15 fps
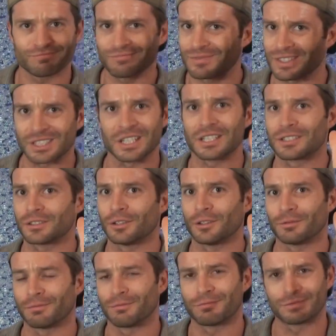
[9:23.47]

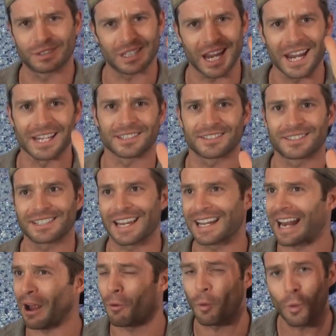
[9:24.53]
seasonal tastes,
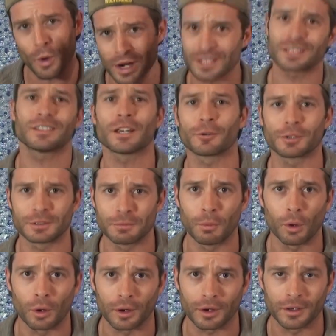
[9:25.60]
and I wish there was
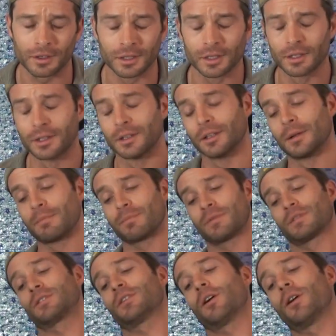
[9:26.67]
more.
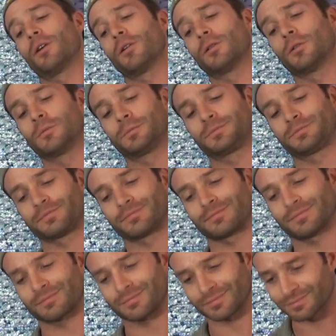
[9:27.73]
So,
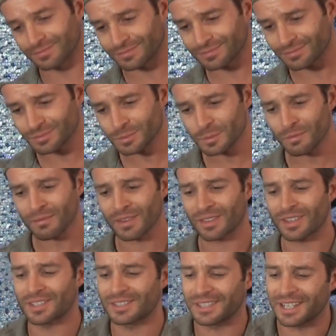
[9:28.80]

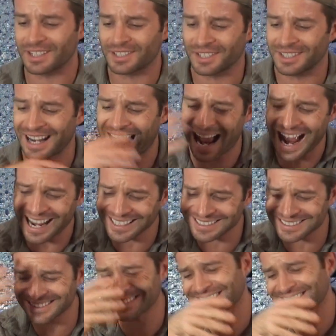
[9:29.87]
distinction, I'm